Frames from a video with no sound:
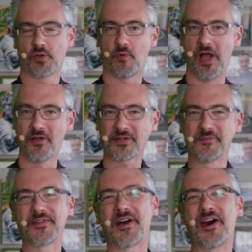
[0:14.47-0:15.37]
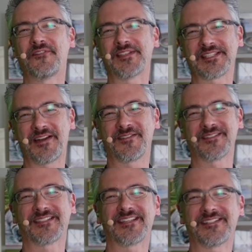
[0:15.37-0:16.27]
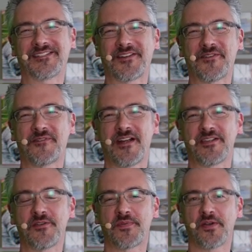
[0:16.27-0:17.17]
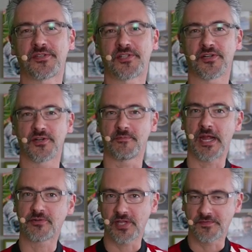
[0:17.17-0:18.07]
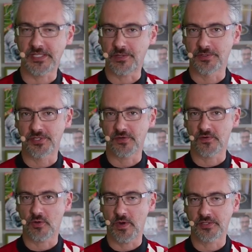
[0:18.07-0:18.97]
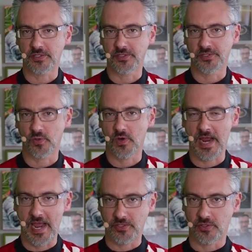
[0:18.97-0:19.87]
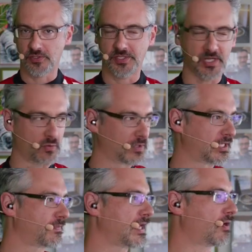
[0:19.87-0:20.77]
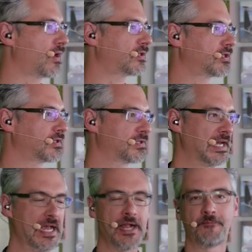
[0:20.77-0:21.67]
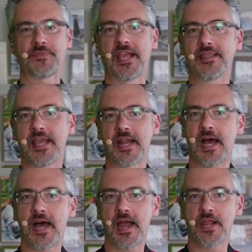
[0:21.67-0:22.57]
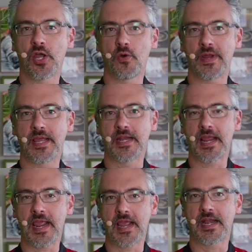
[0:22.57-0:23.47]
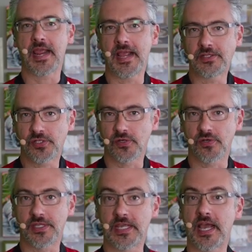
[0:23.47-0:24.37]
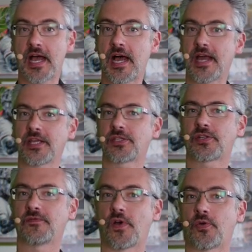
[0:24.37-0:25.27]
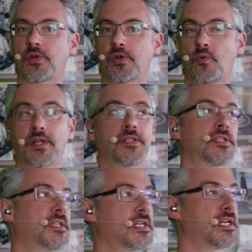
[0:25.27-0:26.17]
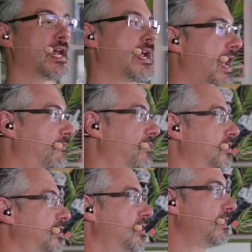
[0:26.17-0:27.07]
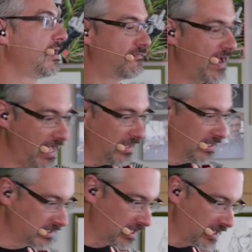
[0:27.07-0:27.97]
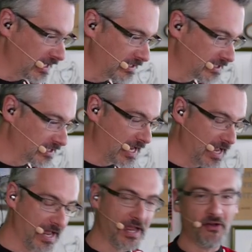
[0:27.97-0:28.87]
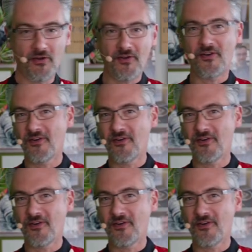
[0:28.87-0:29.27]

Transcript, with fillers: welcome to Office Hours, the show where you post your Microsoft SQL Server questions or Azure SQL DB questions, and then I go in and answer the highest voted ones. Today happens to be Valentine's Day. Oh.